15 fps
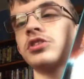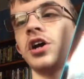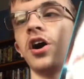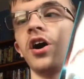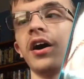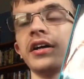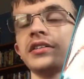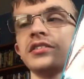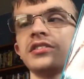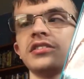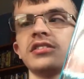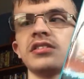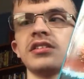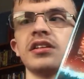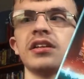
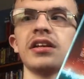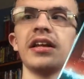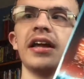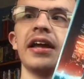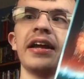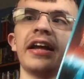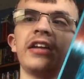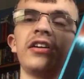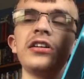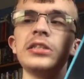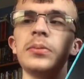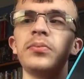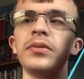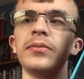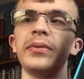Haunts. It looks a
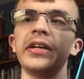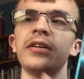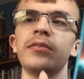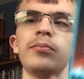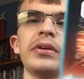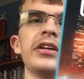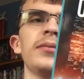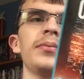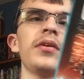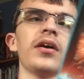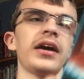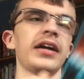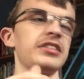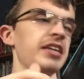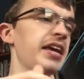pretty, pretty good book.
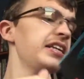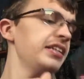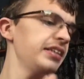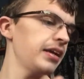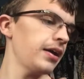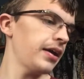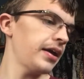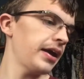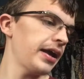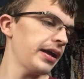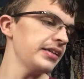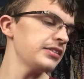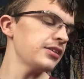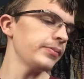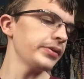That's AD,
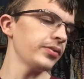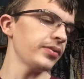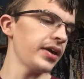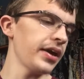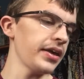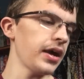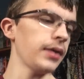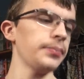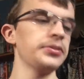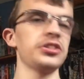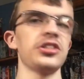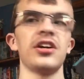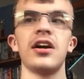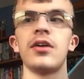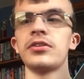AWA
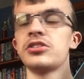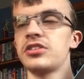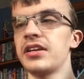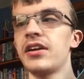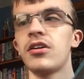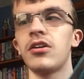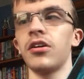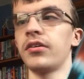Upshot, which they are